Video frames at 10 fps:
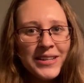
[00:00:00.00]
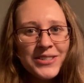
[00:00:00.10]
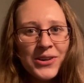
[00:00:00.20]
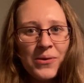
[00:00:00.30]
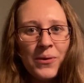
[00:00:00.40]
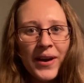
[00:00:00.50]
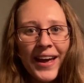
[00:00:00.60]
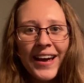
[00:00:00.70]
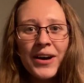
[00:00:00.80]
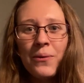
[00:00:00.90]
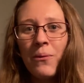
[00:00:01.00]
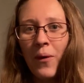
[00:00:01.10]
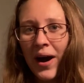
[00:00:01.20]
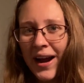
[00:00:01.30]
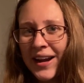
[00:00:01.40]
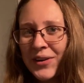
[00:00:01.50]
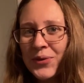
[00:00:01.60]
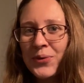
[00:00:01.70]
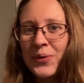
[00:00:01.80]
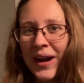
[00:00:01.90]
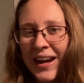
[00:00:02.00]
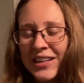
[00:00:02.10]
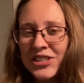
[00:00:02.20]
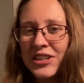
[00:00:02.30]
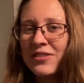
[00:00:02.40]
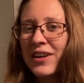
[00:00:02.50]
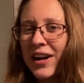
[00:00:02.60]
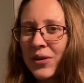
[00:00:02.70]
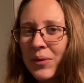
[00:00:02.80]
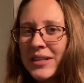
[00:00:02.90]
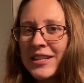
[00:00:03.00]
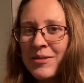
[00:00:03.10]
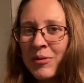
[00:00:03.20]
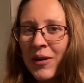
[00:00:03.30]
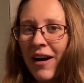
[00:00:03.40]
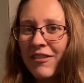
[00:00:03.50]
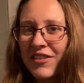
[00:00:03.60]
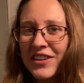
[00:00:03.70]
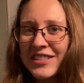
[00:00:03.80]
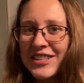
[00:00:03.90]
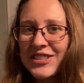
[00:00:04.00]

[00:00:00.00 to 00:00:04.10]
So we'll get a wide range of kind of what TEMU offers.